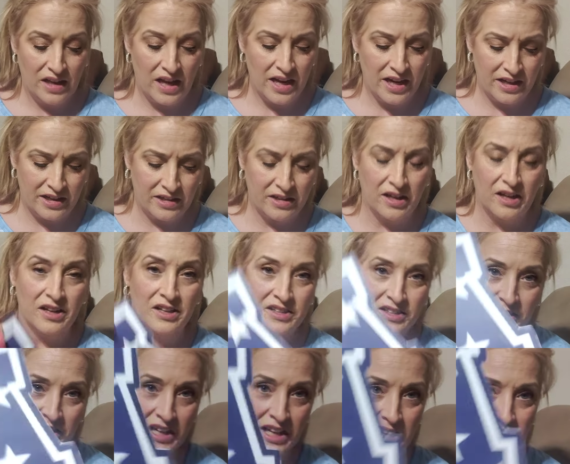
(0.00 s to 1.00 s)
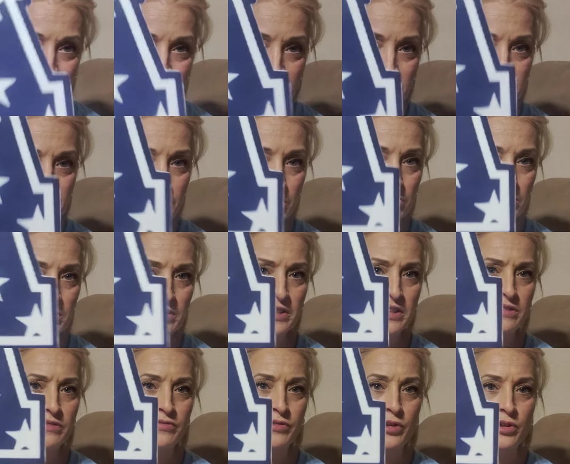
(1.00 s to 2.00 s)
I did
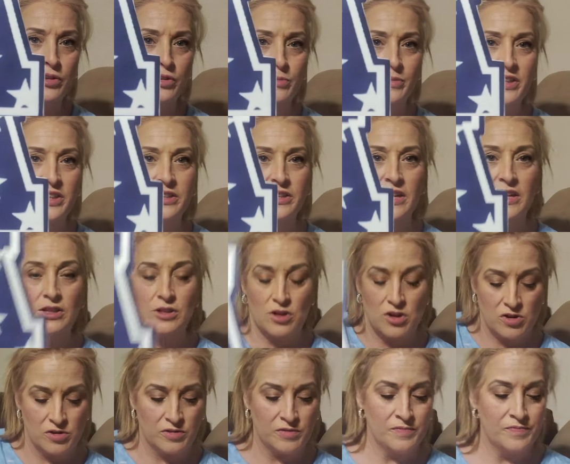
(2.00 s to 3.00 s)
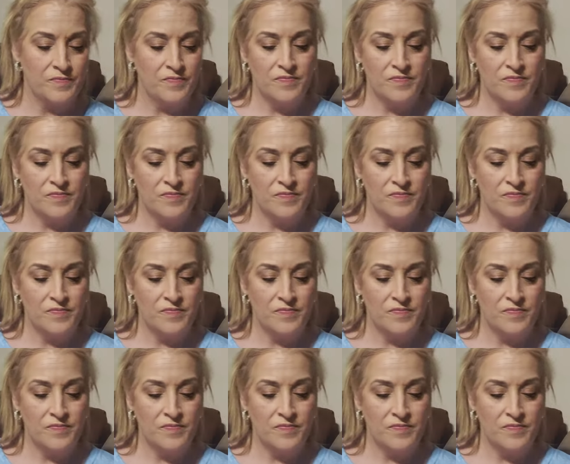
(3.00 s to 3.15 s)
cheerleading for a little bit, not long.